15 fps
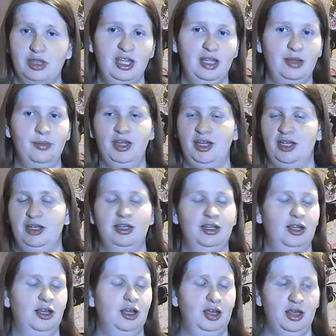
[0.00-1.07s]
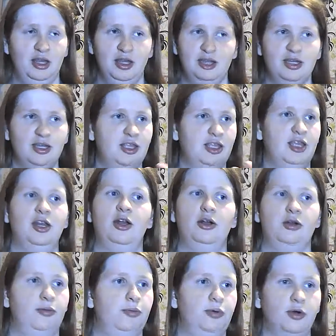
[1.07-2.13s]
demon,
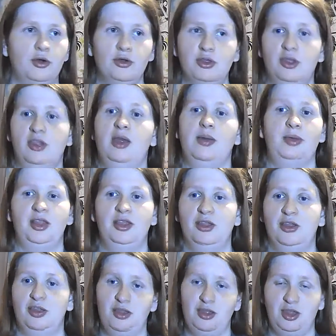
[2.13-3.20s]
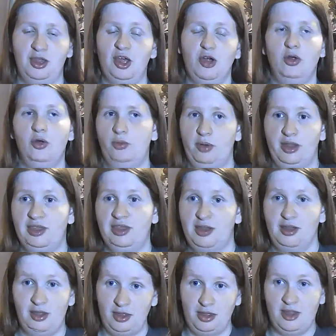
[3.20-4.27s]
person that made this deal with this,